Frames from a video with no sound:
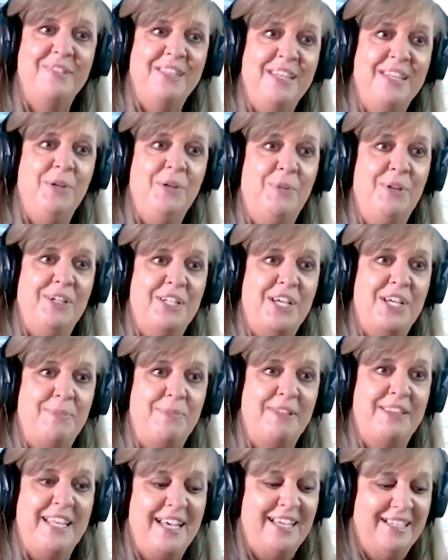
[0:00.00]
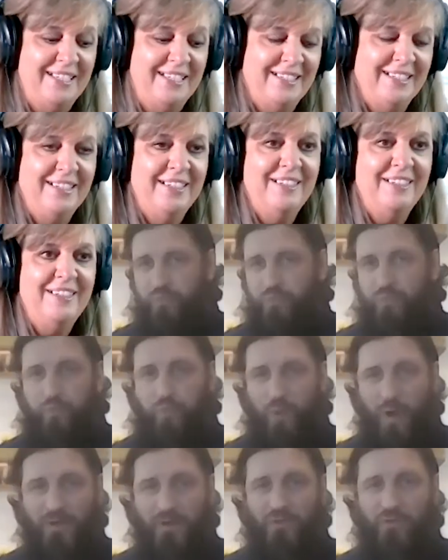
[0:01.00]
You want to talk about yeah, that? Uh,
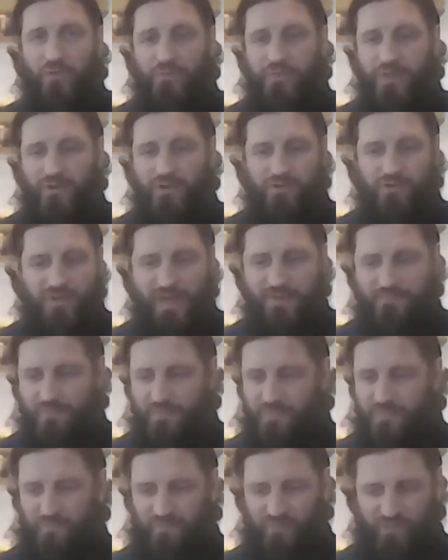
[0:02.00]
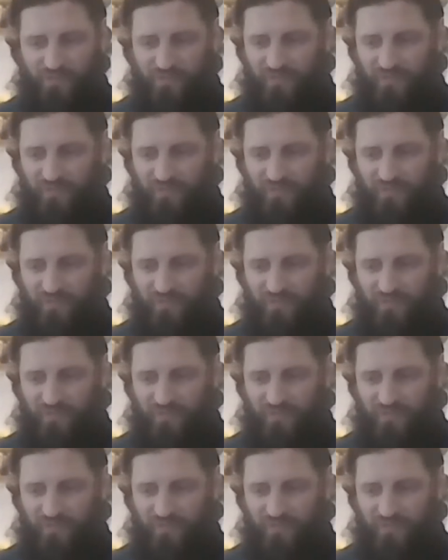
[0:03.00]
one cool thing, you're never,